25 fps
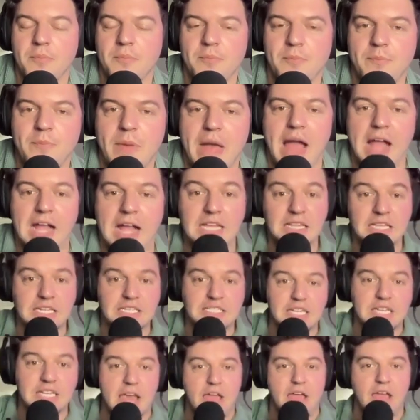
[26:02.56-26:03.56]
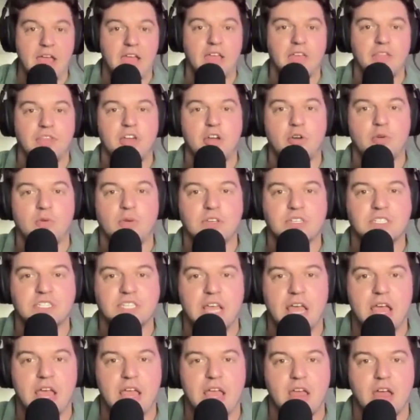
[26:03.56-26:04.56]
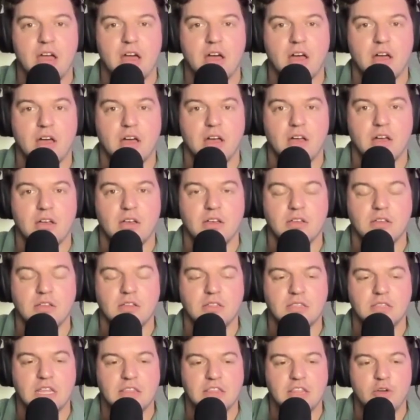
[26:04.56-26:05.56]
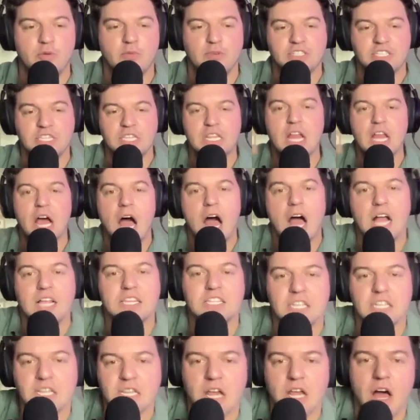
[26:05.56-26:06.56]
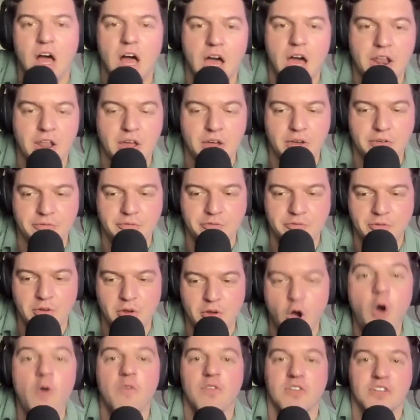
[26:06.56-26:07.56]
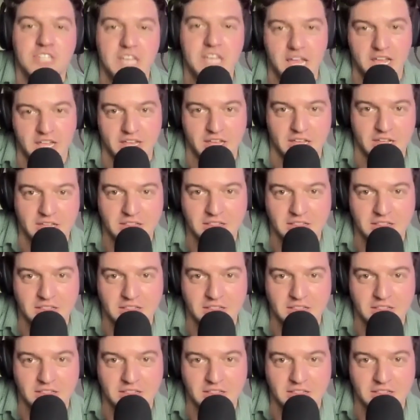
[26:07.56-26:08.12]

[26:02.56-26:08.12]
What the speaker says: back in the day, there was that there was not a lot of overtaking.